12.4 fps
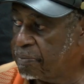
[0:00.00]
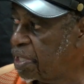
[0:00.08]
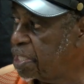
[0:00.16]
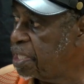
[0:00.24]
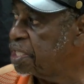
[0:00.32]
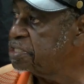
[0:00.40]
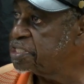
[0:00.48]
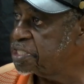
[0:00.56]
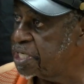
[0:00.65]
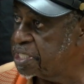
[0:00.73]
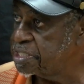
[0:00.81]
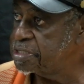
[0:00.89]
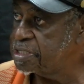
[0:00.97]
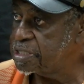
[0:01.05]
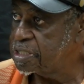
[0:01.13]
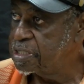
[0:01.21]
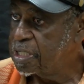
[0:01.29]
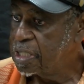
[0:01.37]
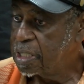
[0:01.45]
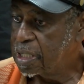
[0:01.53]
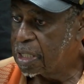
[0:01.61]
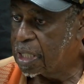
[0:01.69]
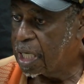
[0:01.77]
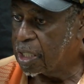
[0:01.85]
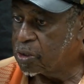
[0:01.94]
many incidents
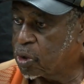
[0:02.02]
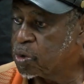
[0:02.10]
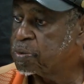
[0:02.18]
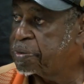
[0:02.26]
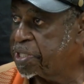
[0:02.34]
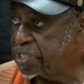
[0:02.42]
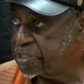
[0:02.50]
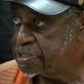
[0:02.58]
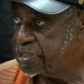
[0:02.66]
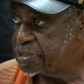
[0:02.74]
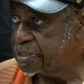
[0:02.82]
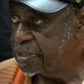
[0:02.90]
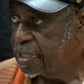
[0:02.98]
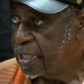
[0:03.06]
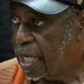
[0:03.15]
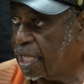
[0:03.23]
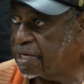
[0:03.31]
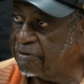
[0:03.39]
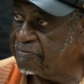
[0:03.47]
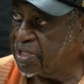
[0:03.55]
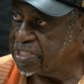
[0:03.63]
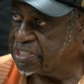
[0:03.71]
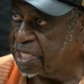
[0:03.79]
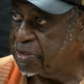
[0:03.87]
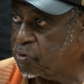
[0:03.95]
took place. And even
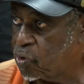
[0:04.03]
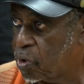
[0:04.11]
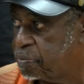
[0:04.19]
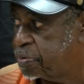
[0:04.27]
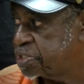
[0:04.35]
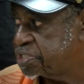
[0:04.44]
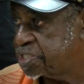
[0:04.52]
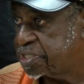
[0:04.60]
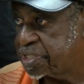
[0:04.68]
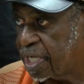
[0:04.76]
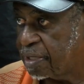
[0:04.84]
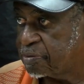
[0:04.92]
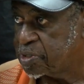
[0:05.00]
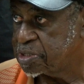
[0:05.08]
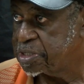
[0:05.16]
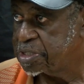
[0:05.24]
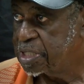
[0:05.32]
as I grew up in St. Thomas,